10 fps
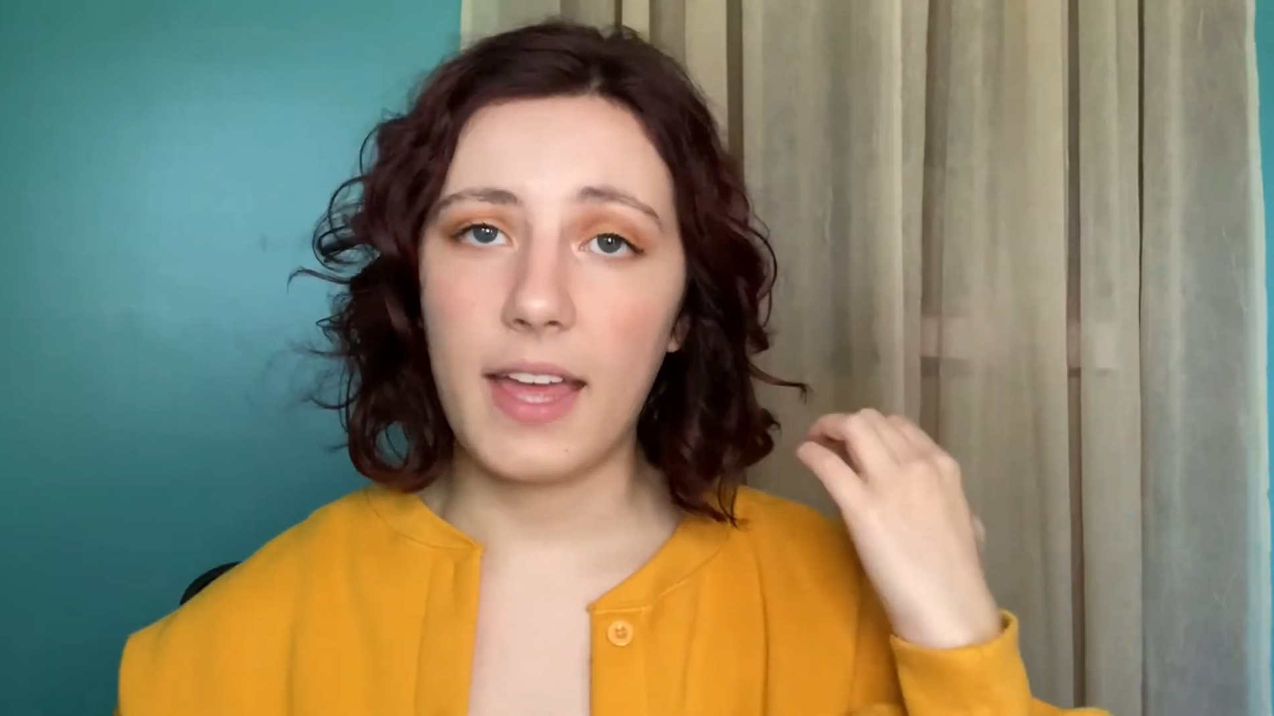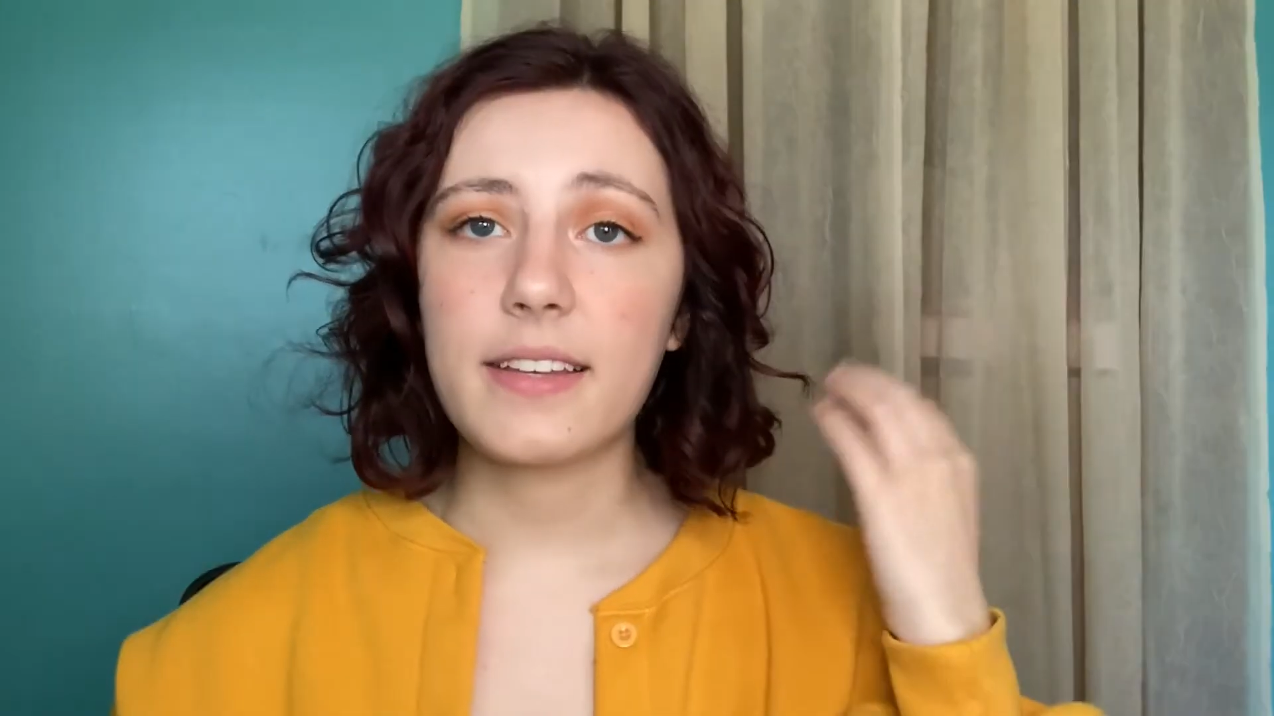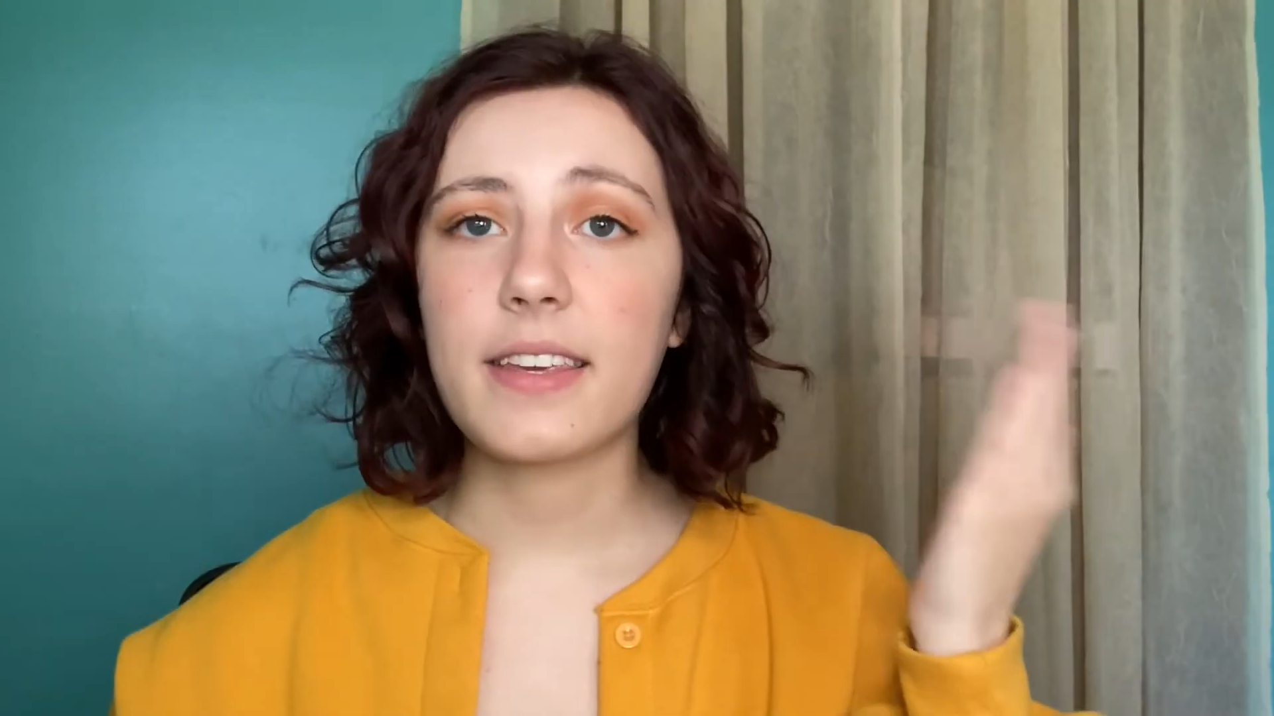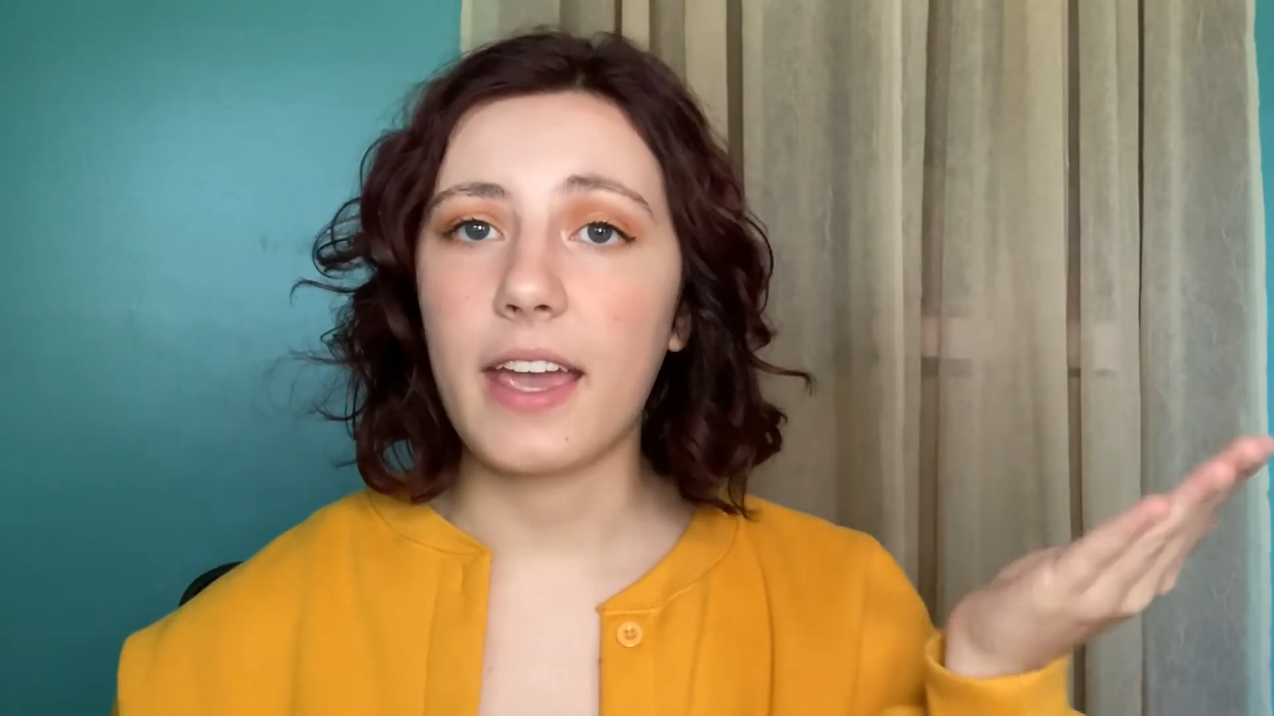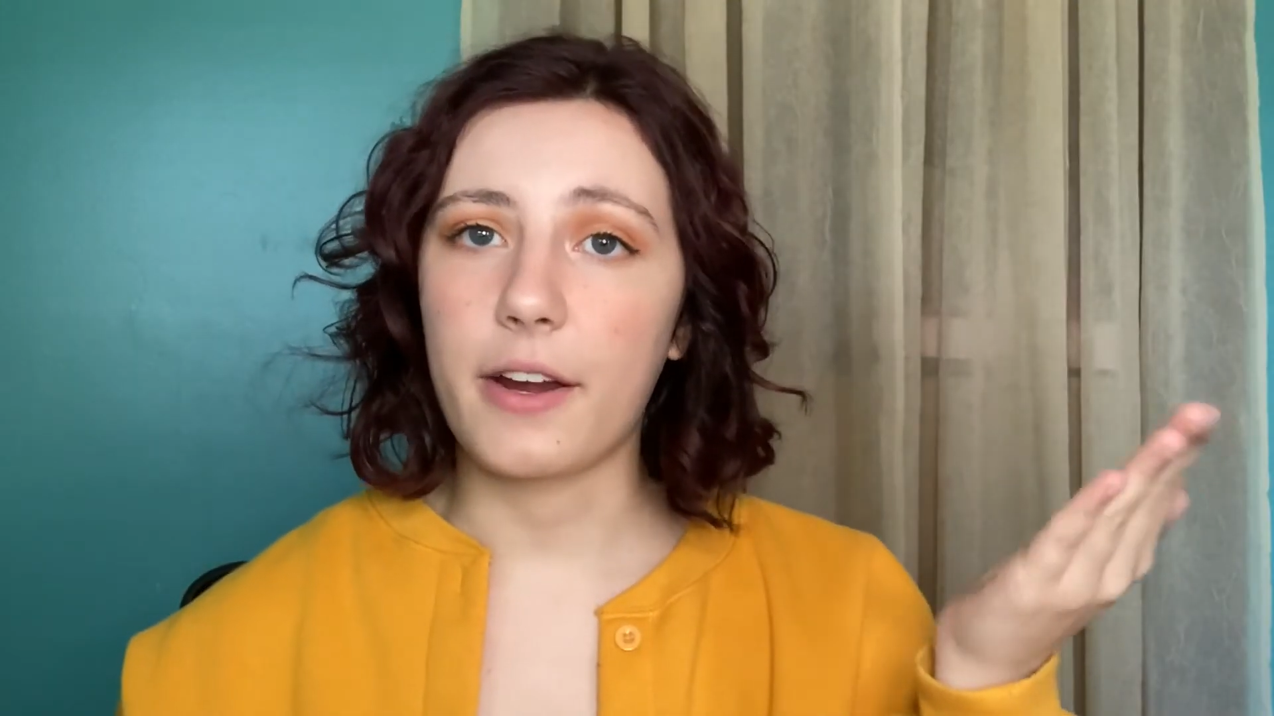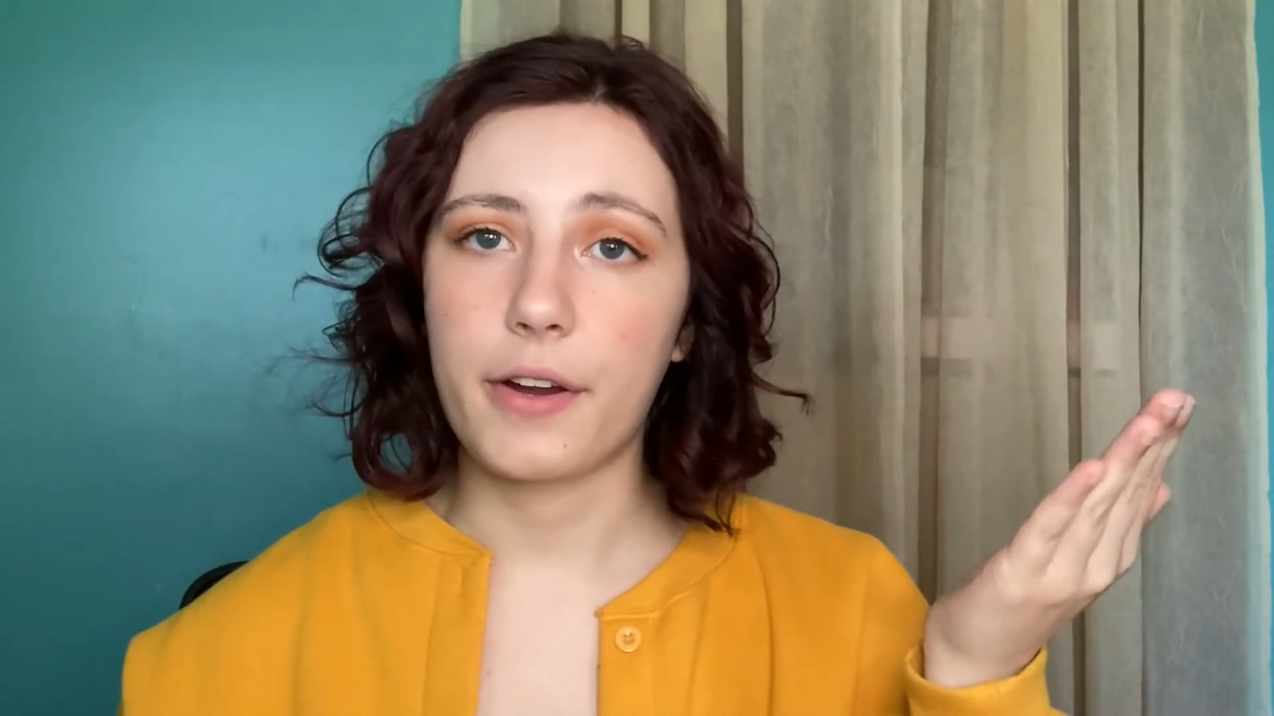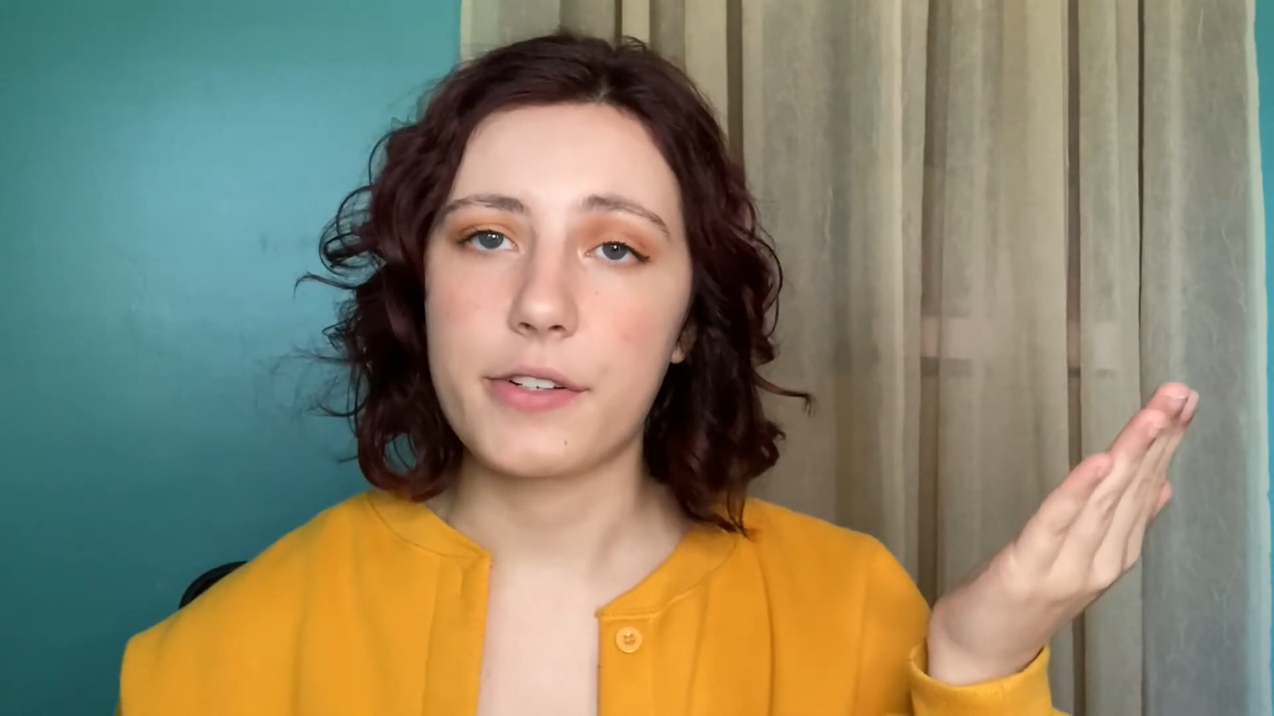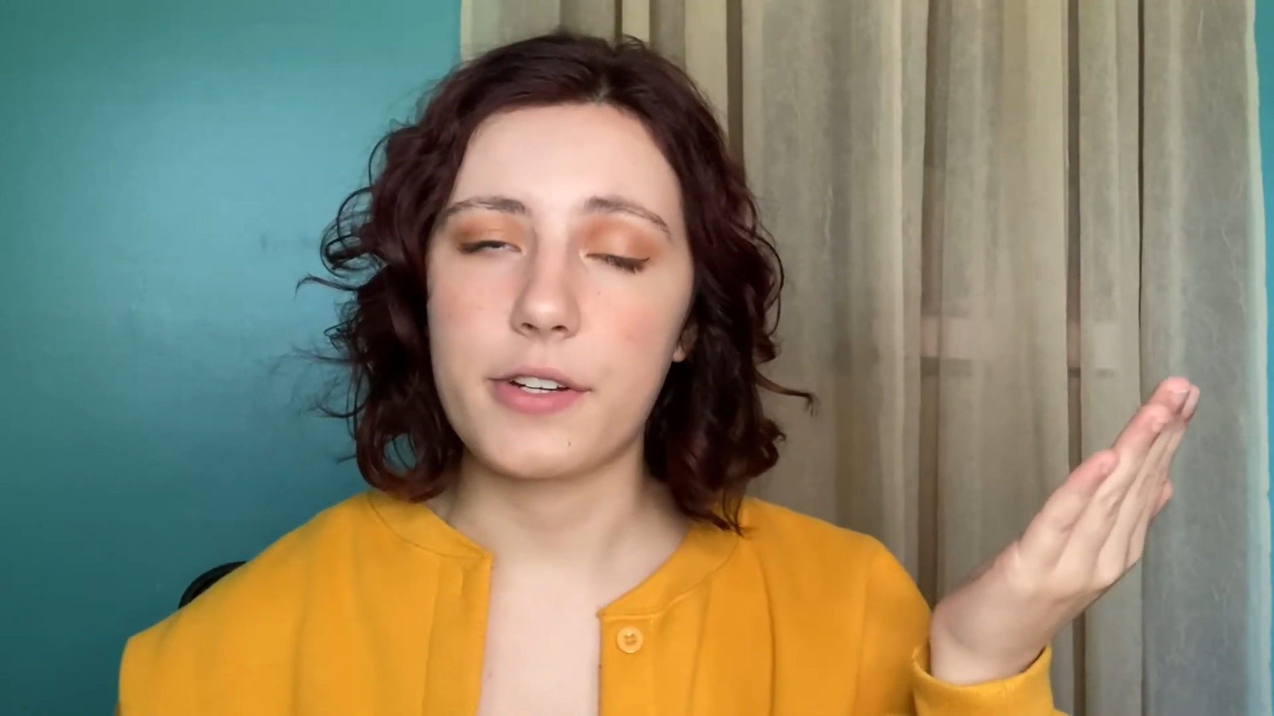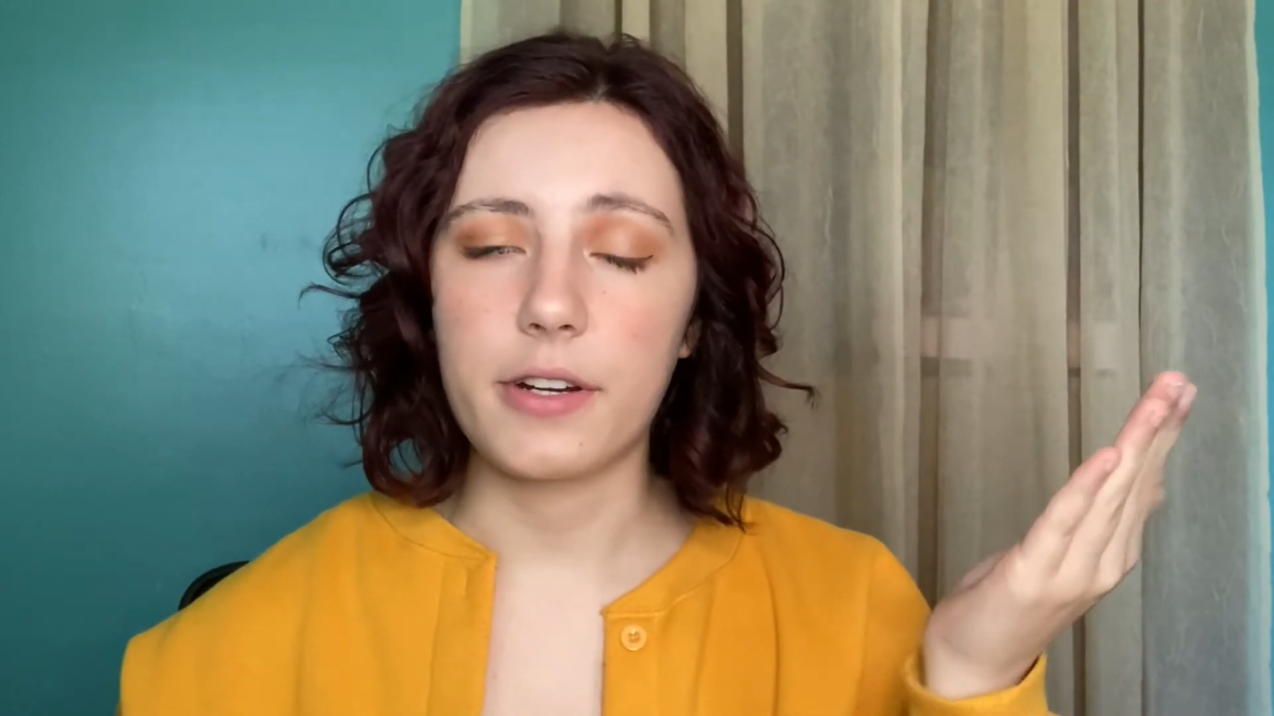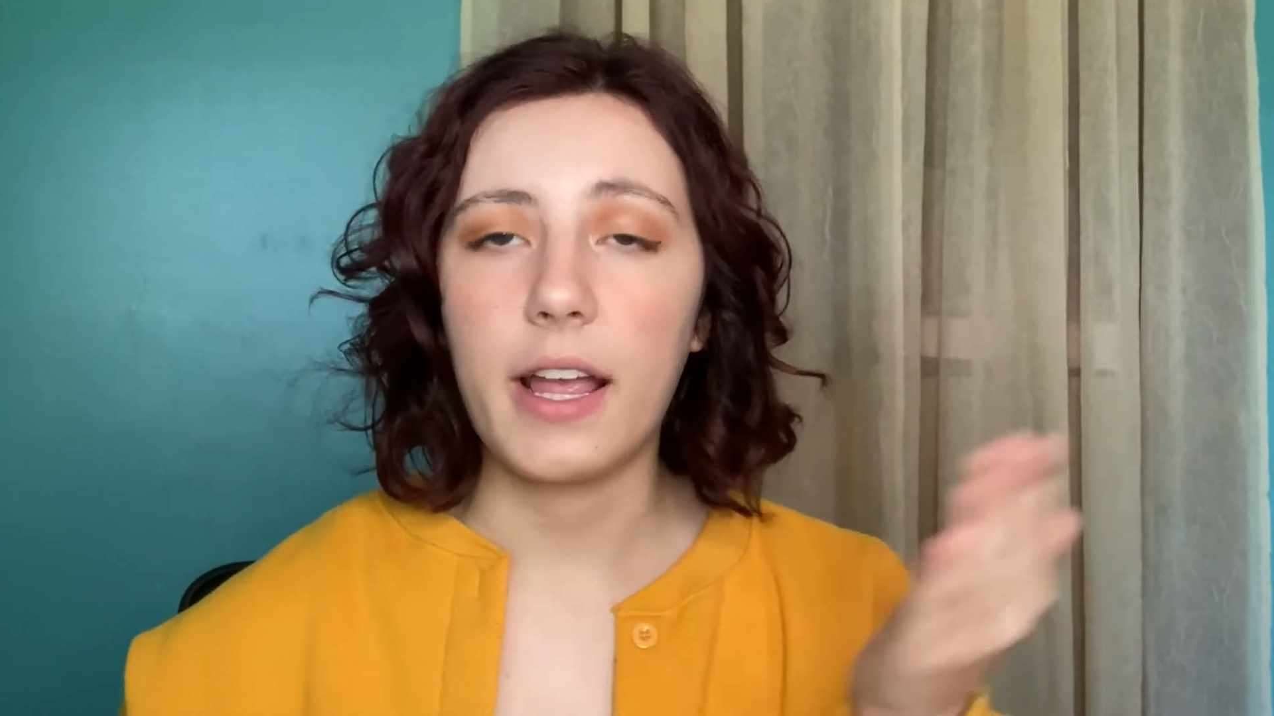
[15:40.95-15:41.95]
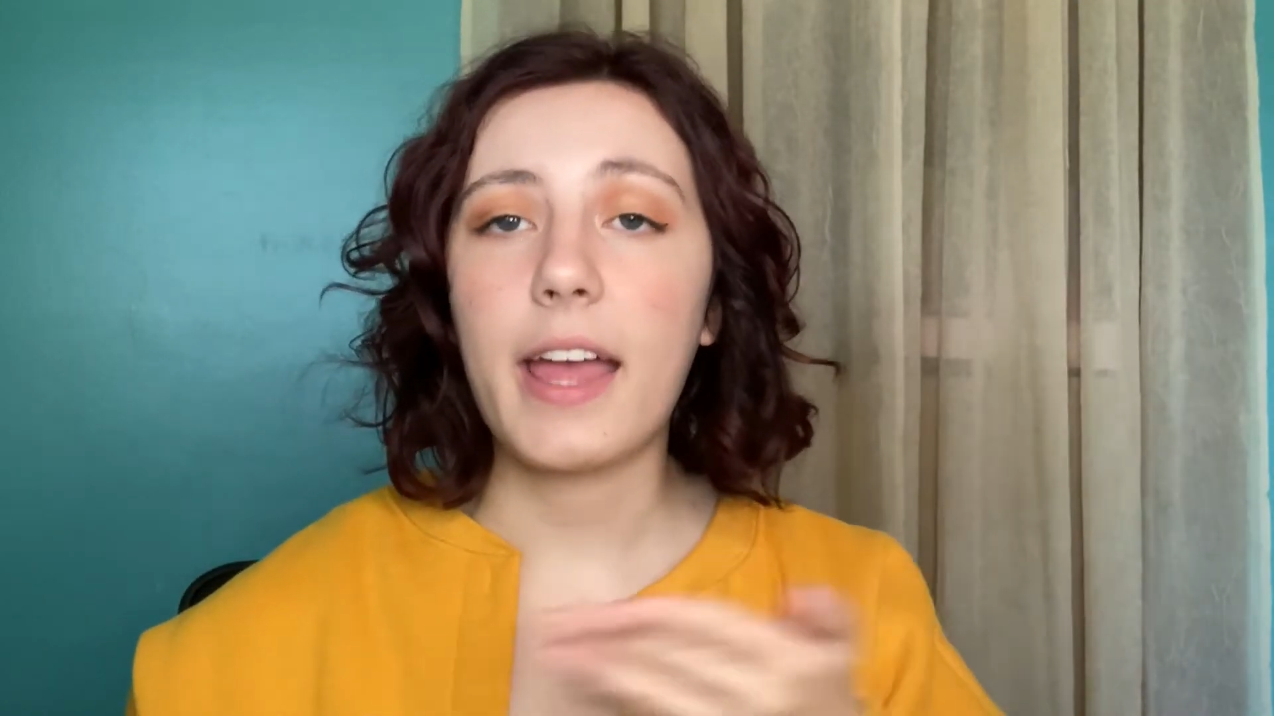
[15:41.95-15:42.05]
that character